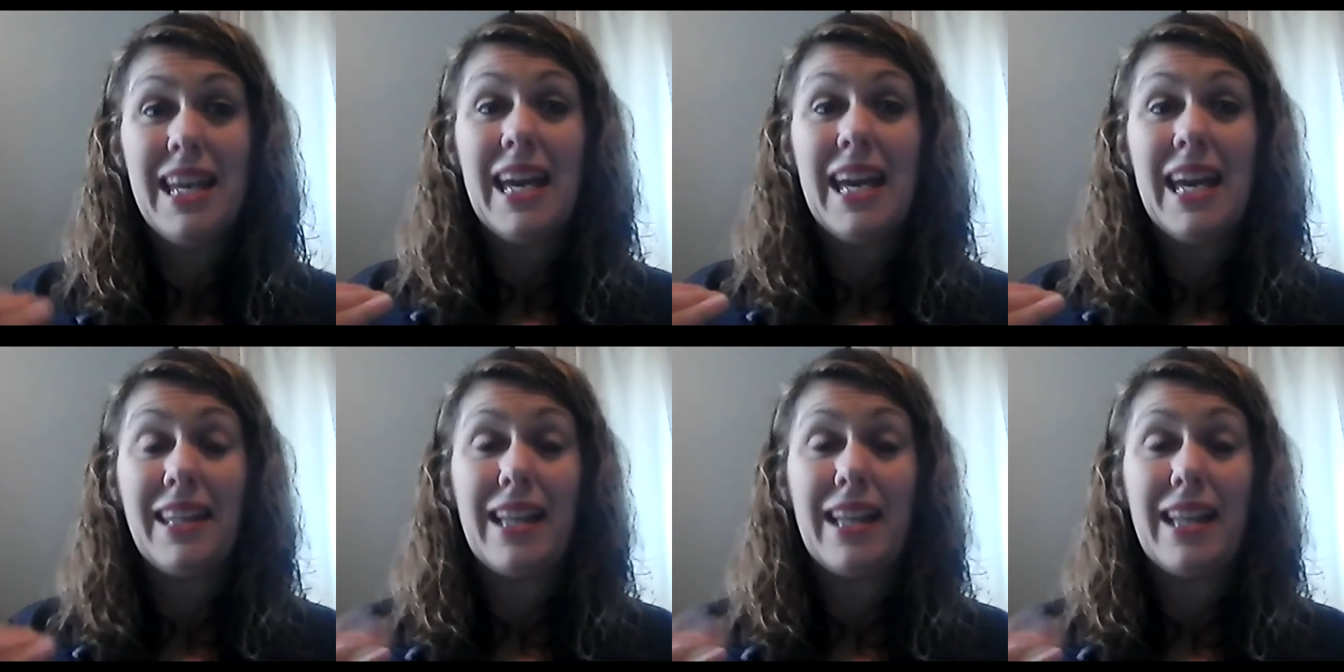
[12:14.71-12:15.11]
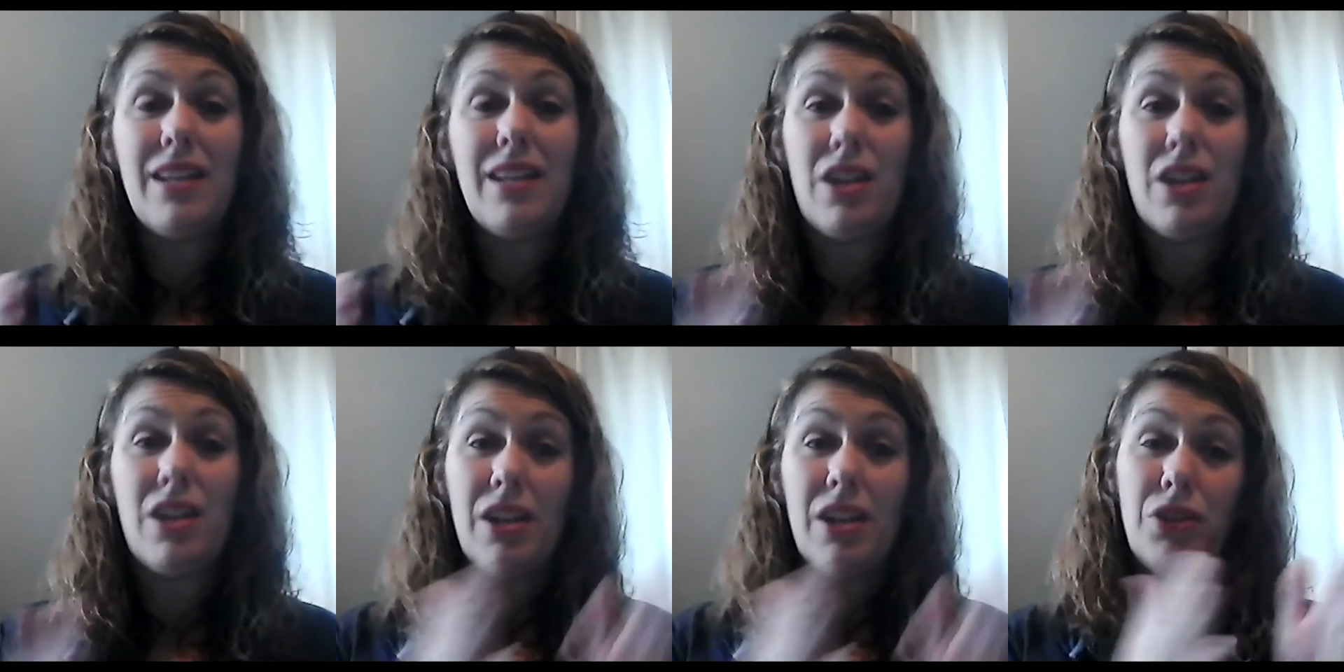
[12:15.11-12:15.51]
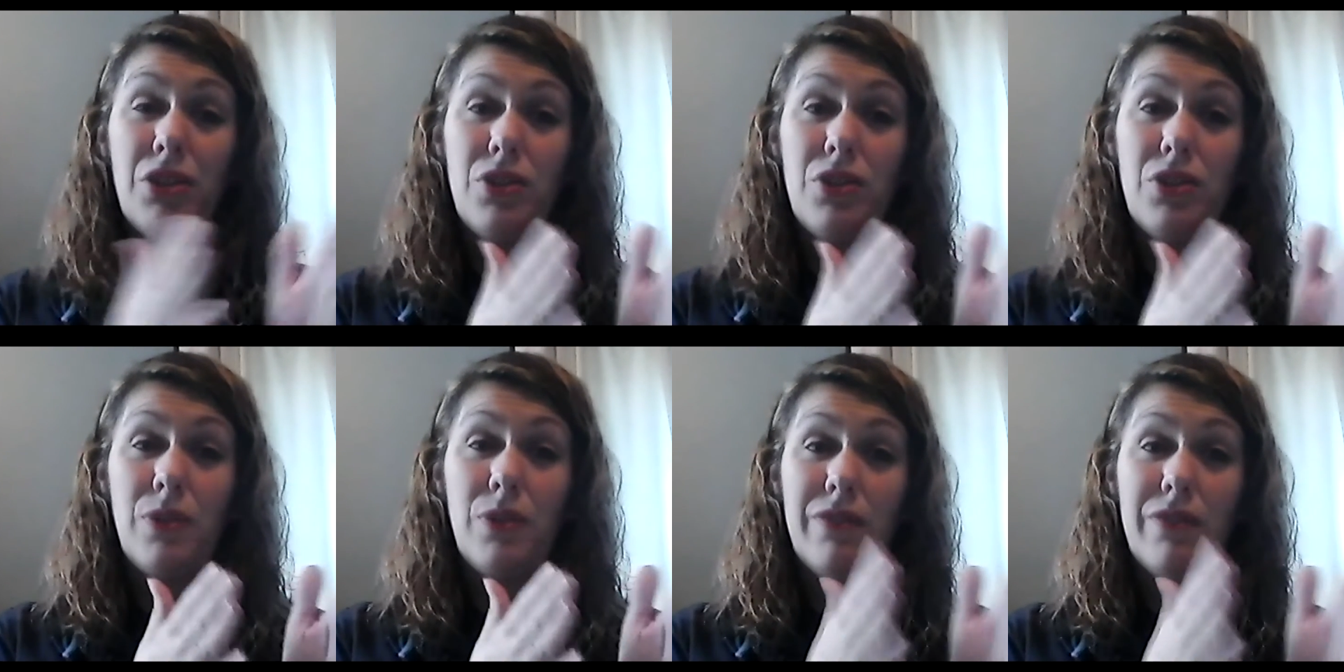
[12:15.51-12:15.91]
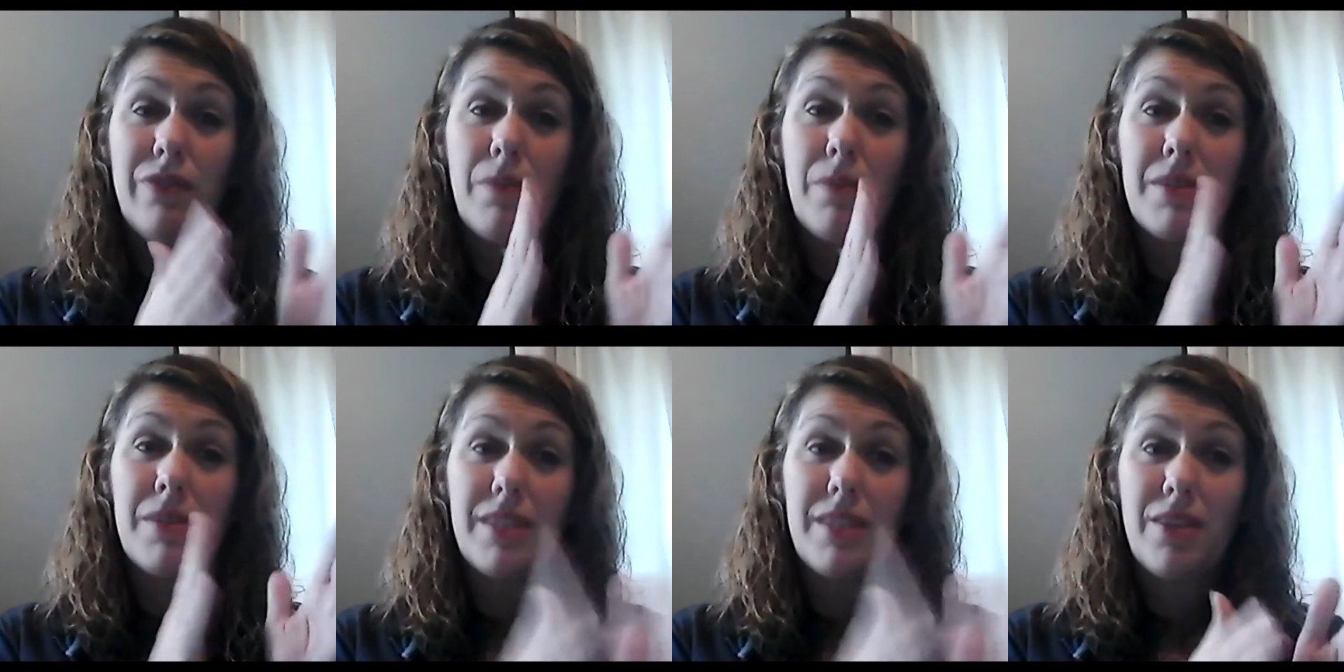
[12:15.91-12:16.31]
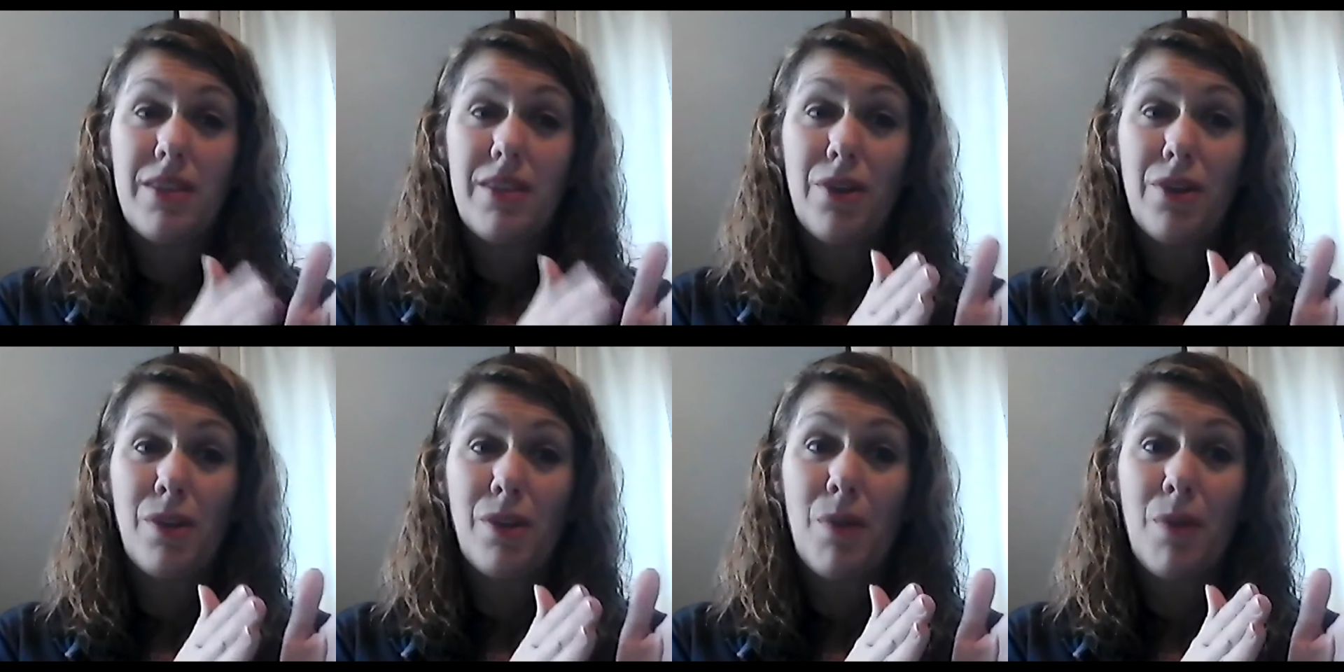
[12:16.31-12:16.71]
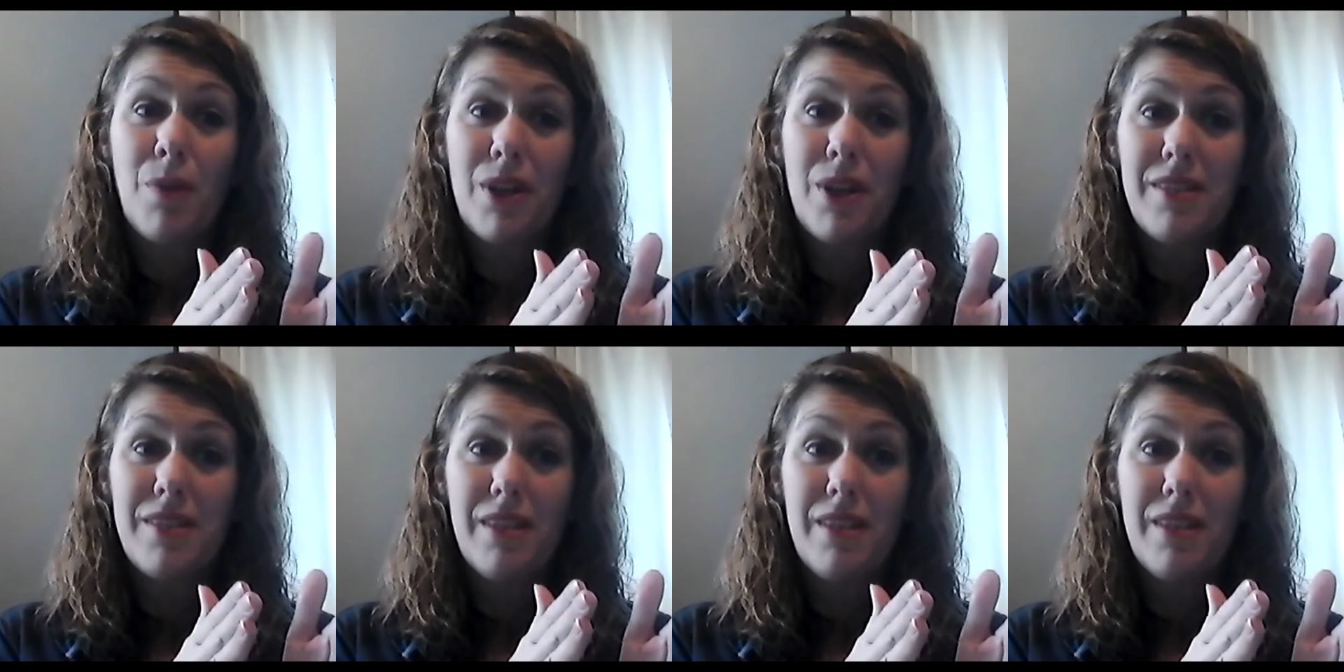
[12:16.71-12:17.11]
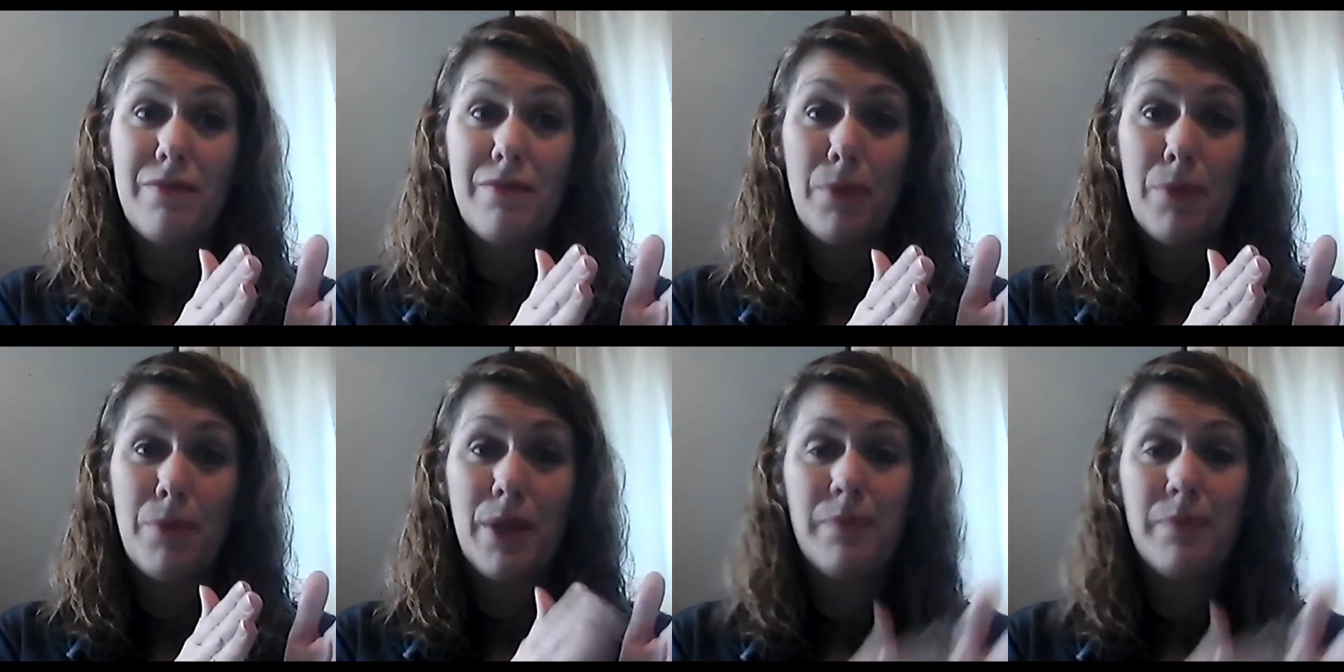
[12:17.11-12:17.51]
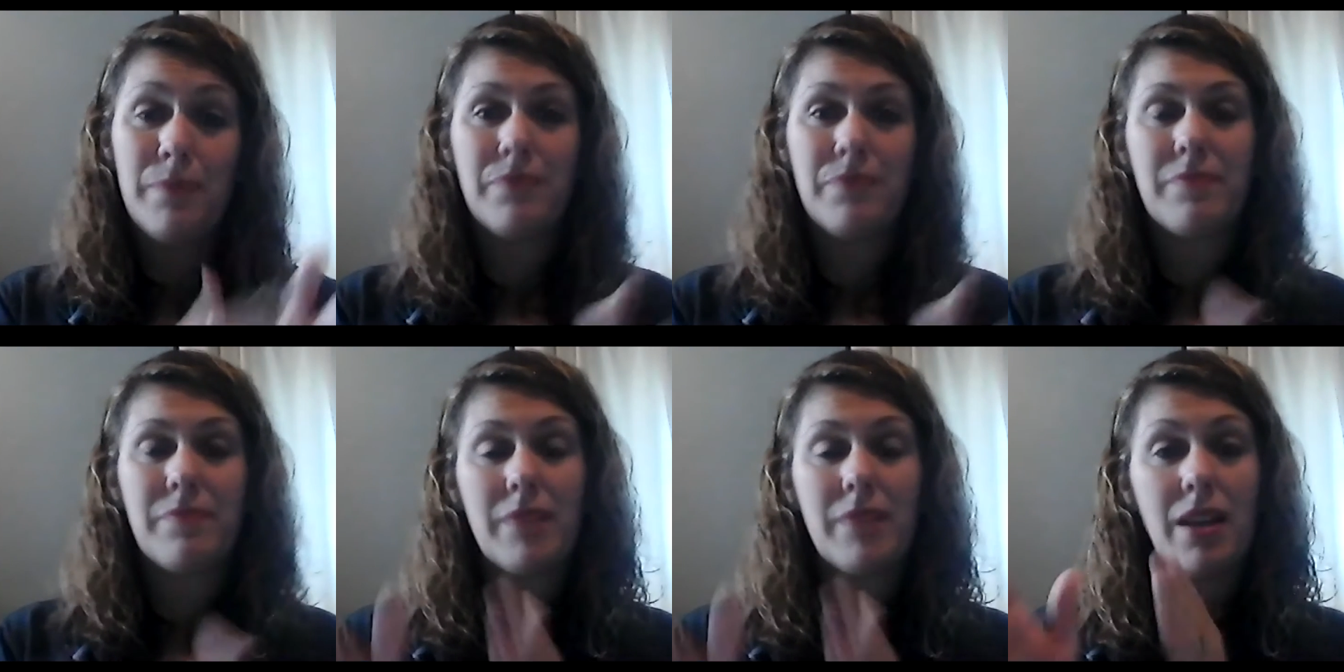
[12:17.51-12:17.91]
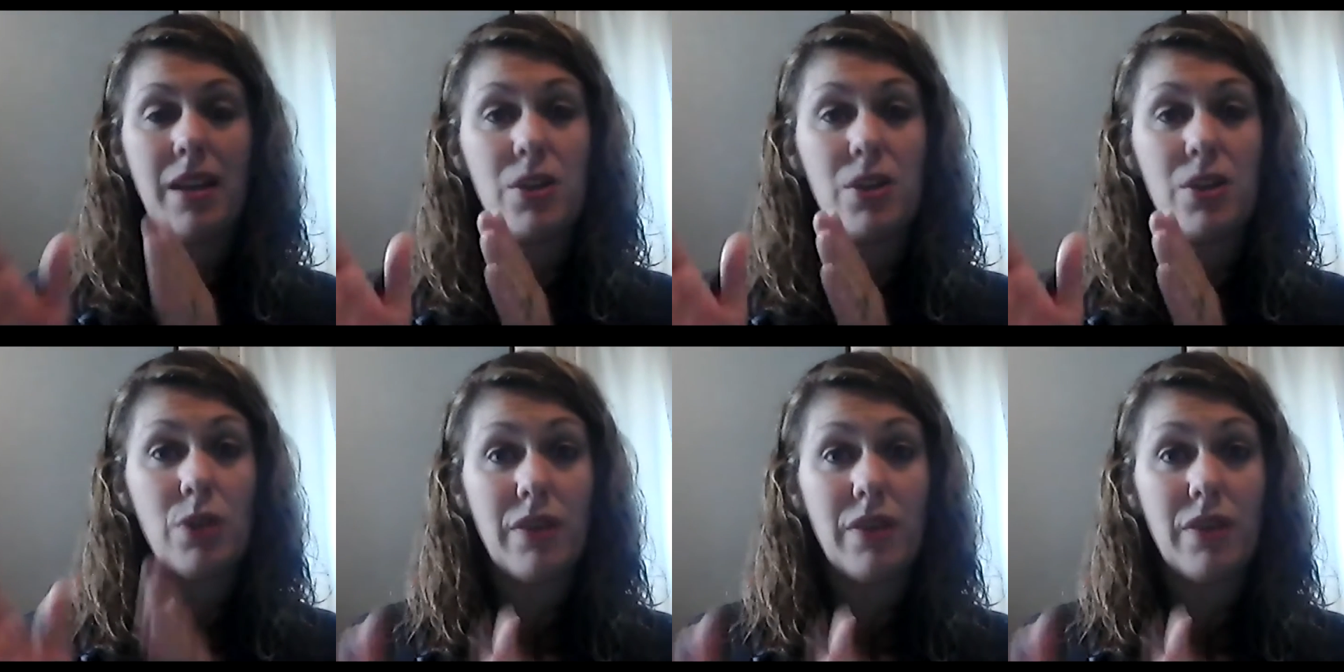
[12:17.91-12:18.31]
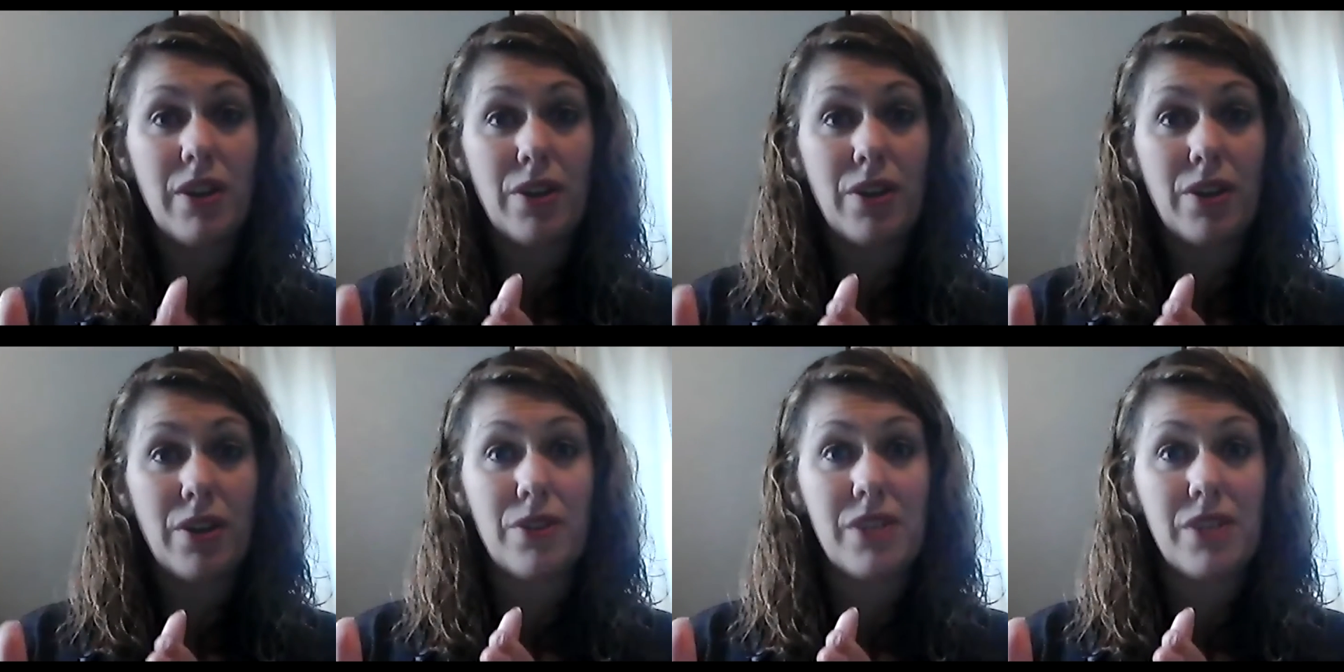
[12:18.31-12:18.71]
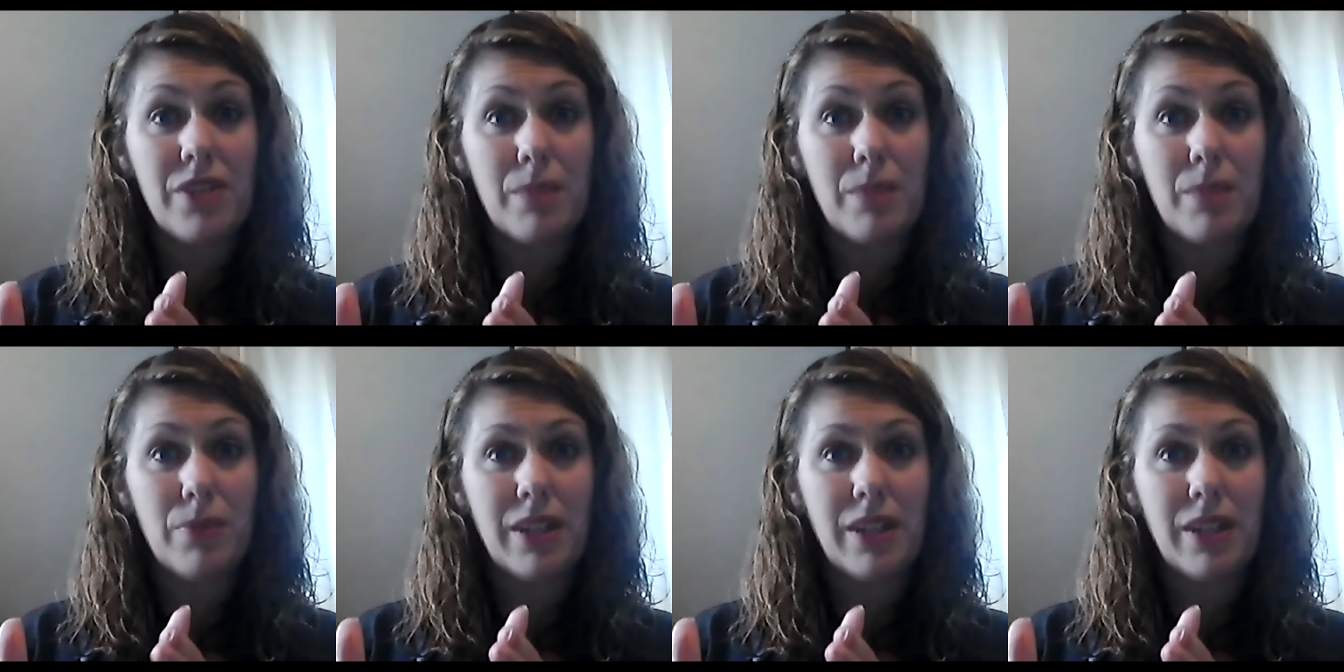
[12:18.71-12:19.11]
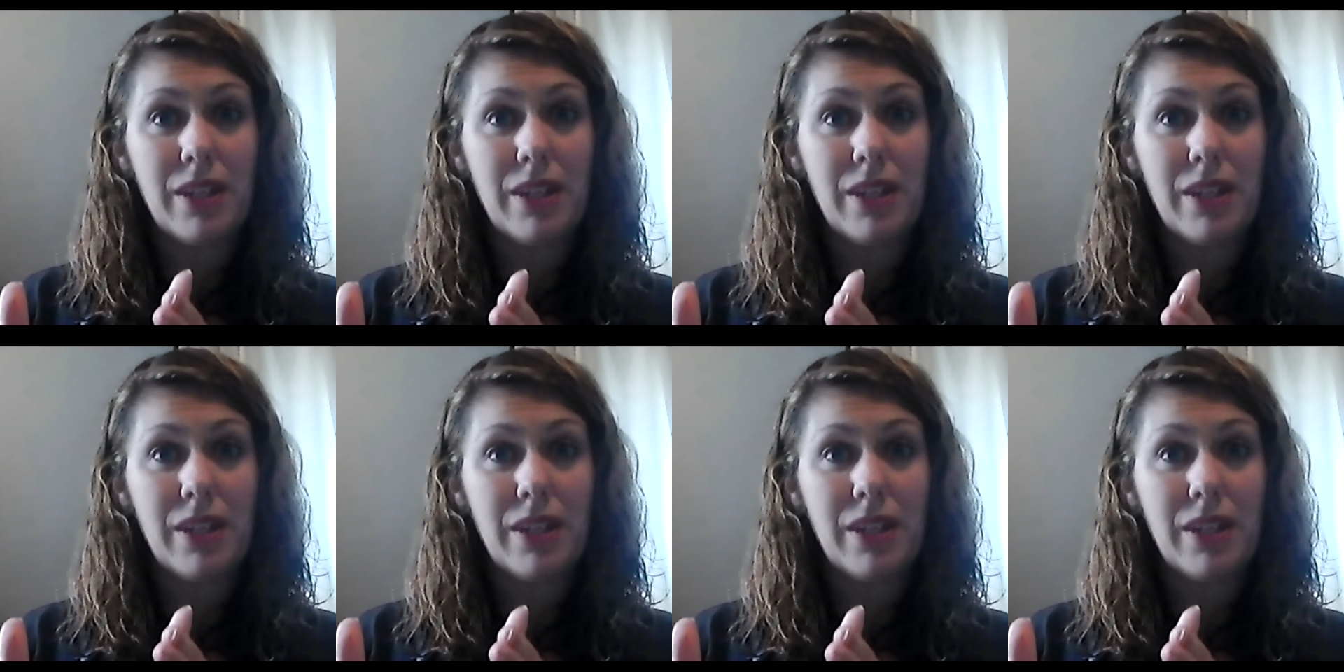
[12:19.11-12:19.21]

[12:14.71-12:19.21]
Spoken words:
And you do it from a $600 party standpoint and a $1,200 standpoint.